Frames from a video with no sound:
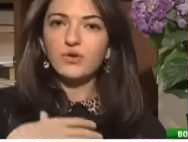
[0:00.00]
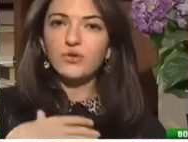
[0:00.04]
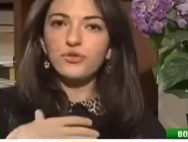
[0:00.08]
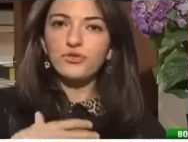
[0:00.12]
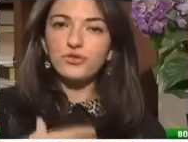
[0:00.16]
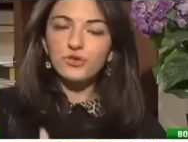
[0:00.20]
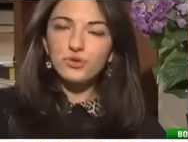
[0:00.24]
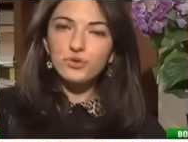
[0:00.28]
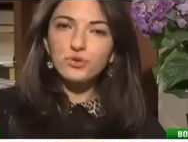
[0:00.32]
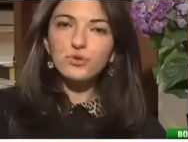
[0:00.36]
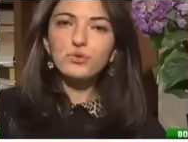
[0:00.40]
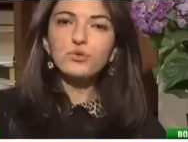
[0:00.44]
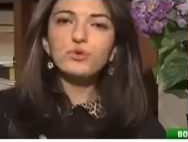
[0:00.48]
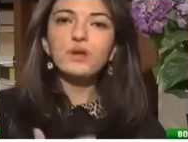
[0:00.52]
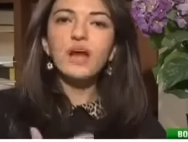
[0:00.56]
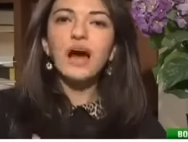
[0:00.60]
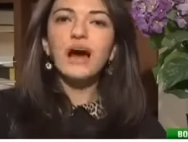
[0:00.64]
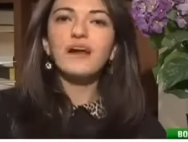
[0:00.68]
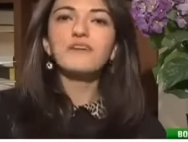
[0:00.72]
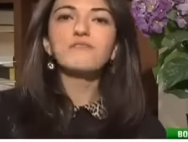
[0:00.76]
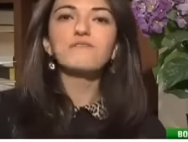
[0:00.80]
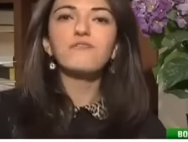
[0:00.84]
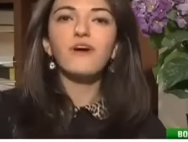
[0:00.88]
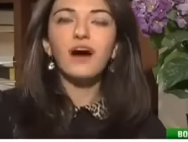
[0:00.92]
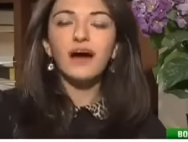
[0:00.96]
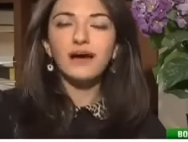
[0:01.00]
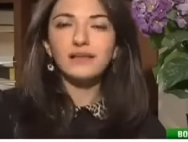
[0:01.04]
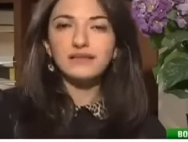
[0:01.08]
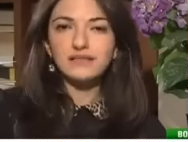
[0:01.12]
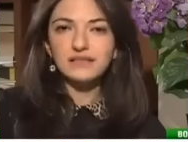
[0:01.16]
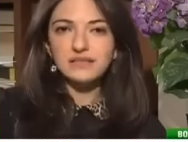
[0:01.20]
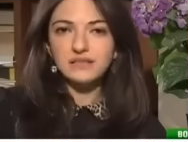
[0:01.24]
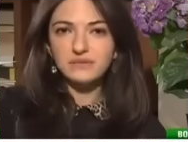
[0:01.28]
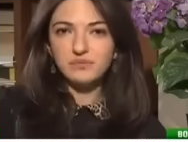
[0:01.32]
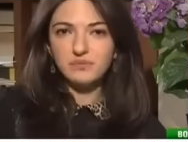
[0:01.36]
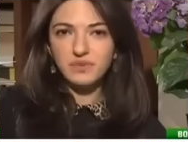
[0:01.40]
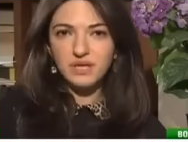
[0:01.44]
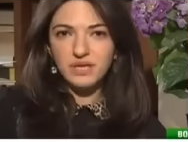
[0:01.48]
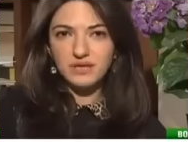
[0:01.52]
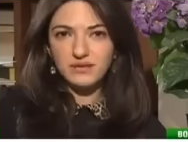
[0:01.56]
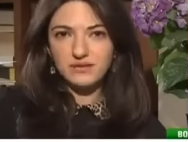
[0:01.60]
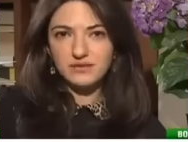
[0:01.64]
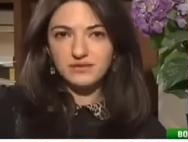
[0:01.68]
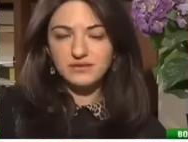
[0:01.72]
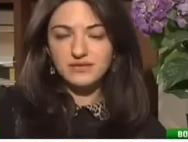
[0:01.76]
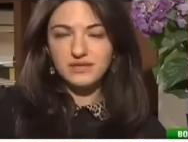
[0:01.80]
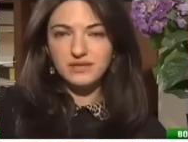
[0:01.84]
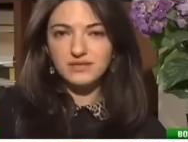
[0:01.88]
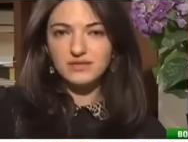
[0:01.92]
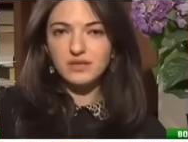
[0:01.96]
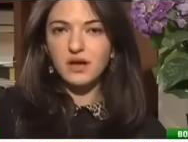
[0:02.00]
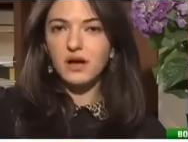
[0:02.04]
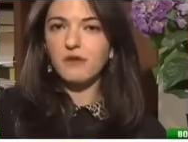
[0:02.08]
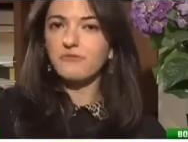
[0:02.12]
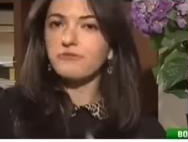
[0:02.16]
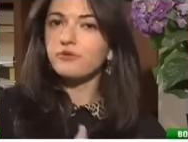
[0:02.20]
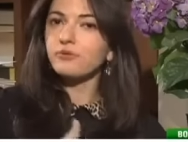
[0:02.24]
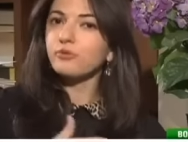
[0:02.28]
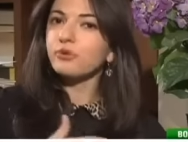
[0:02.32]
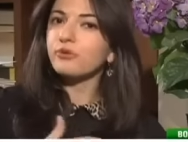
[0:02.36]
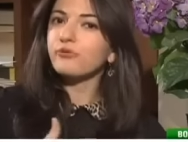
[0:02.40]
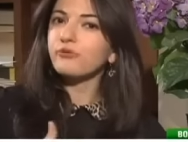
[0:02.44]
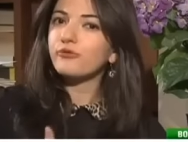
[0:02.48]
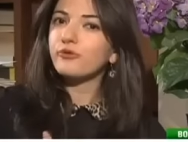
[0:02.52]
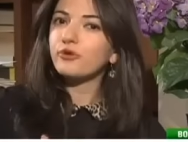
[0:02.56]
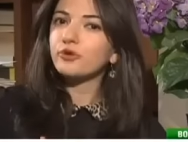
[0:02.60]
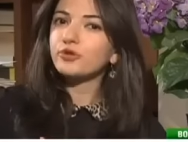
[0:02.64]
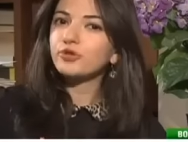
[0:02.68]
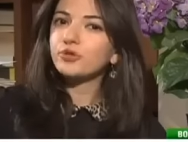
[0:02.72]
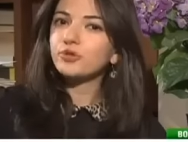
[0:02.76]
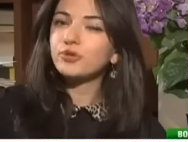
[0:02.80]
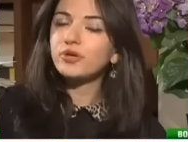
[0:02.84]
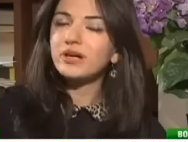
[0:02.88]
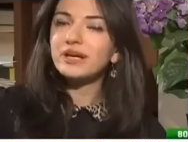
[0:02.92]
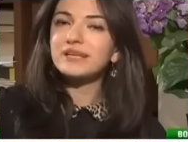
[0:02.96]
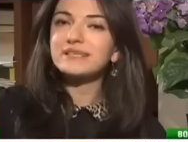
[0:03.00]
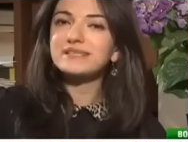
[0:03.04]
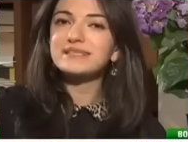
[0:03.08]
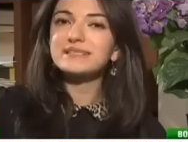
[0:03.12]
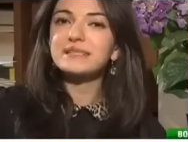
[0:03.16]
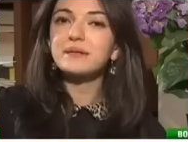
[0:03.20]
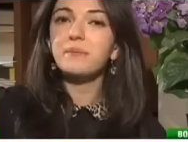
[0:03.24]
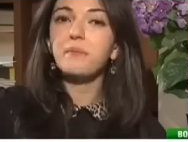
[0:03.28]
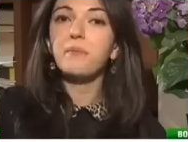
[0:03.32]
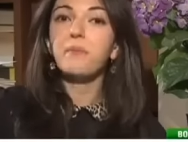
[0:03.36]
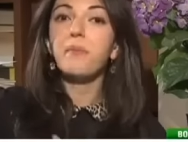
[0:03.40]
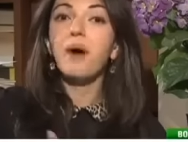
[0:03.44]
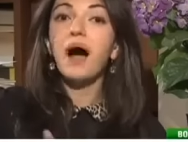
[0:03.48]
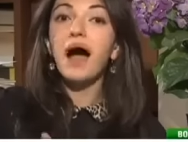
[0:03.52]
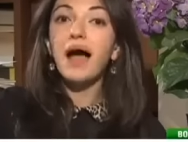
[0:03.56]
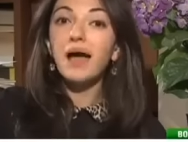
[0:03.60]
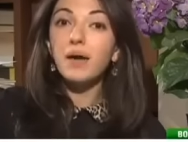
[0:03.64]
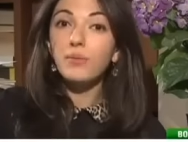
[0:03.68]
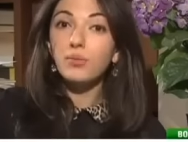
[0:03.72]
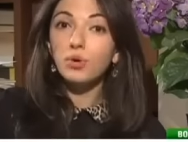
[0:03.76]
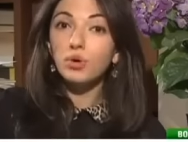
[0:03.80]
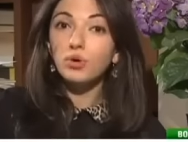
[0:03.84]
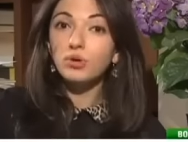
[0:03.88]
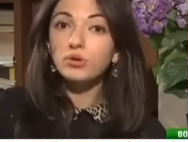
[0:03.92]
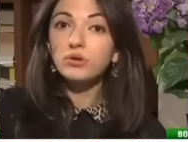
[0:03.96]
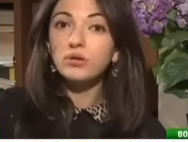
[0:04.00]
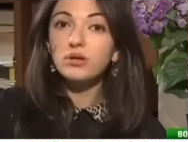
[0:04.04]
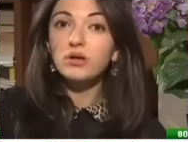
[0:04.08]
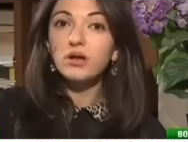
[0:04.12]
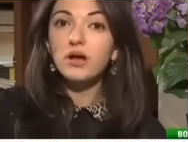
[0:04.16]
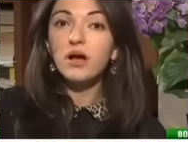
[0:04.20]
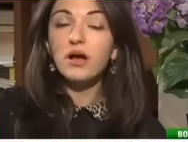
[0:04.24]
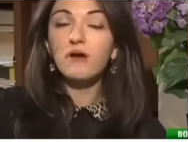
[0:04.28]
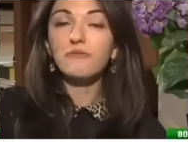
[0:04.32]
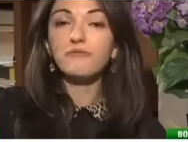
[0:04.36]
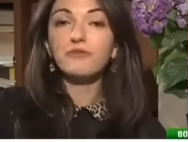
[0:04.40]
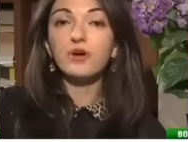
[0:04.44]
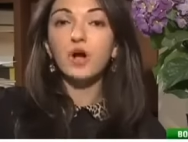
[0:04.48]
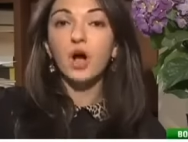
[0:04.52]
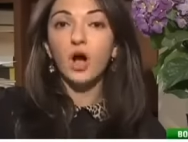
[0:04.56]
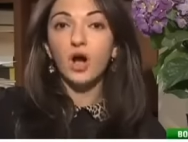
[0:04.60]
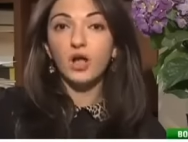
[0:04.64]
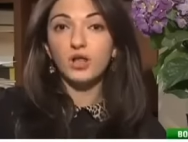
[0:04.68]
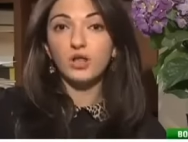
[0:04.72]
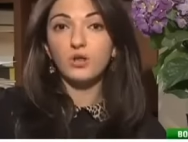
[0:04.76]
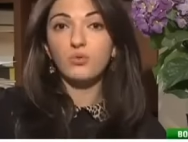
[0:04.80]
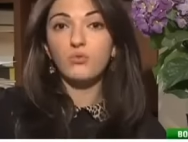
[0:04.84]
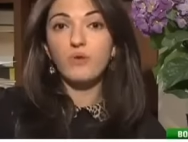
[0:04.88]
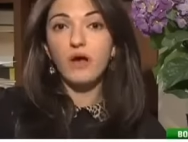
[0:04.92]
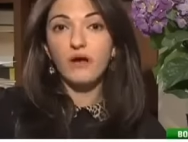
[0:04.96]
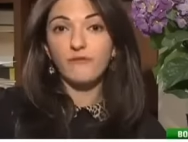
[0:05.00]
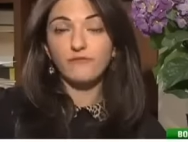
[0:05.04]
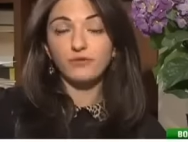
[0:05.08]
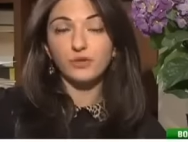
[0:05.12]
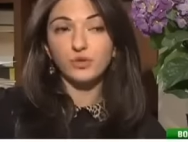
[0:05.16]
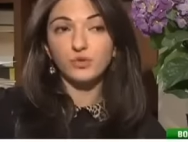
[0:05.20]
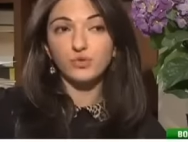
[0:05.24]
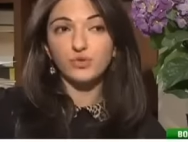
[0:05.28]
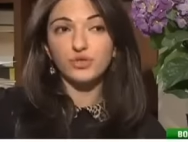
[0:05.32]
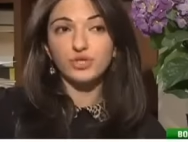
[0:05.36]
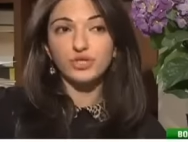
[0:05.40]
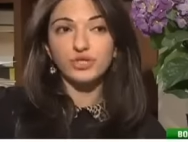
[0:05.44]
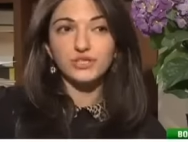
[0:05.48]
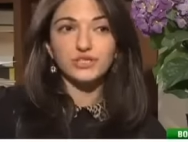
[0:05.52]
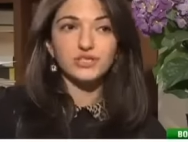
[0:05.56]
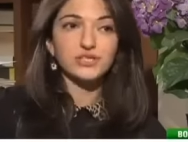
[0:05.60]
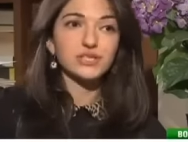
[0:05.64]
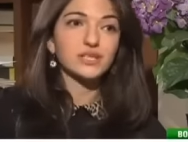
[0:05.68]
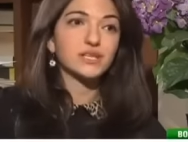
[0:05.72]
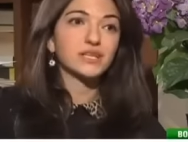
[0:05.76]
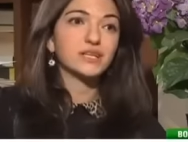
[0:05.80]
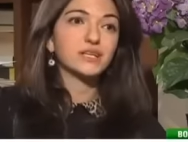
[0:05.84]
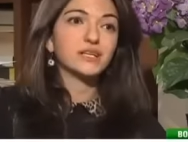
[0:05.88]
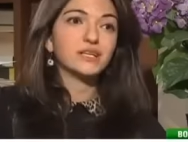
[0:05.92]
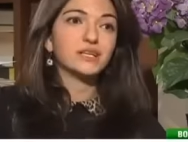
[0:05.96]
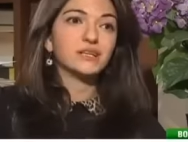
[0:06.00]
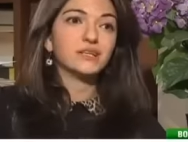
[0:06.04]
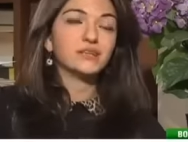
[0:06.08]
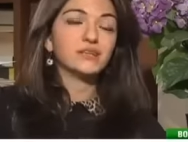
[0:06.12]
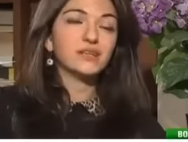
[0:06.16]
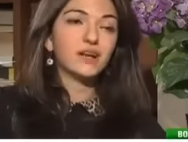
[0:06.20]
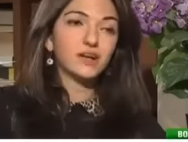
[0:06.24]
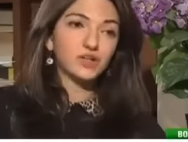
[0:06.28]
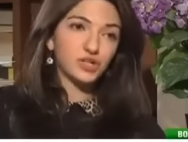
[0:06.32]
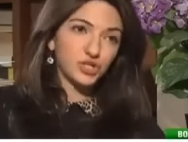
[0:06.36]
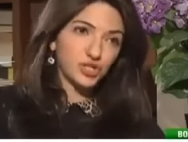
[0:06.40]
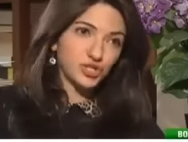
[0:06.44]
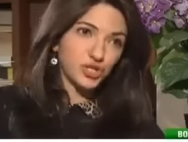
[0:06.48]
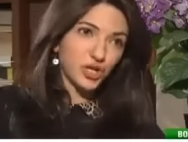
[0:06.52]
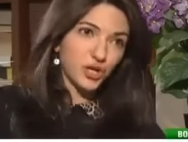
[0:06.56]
through nonviolent means. It's often referred to as the Bible of color revolutions. Dr.